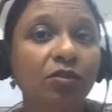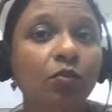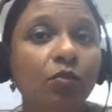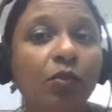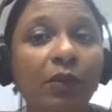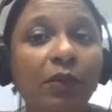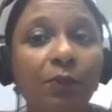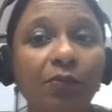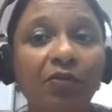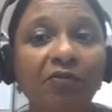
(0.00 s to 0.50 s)

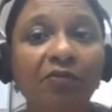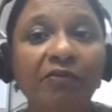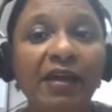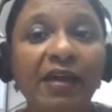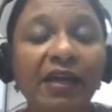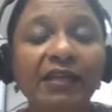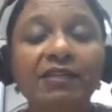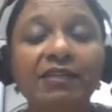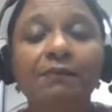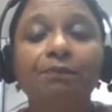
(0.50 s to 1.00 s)
will
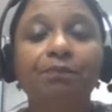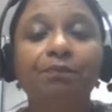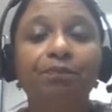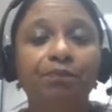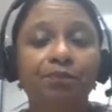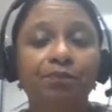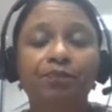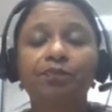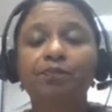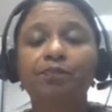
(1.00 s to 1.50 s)
provide,
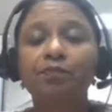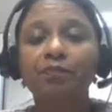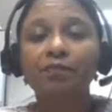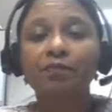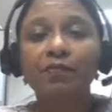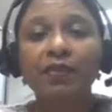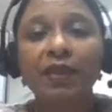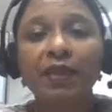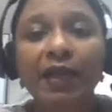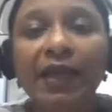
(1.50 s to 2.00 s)

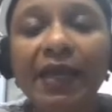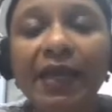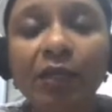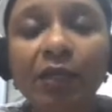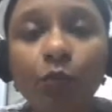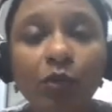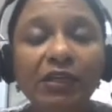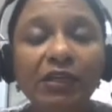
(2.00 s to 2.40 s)
and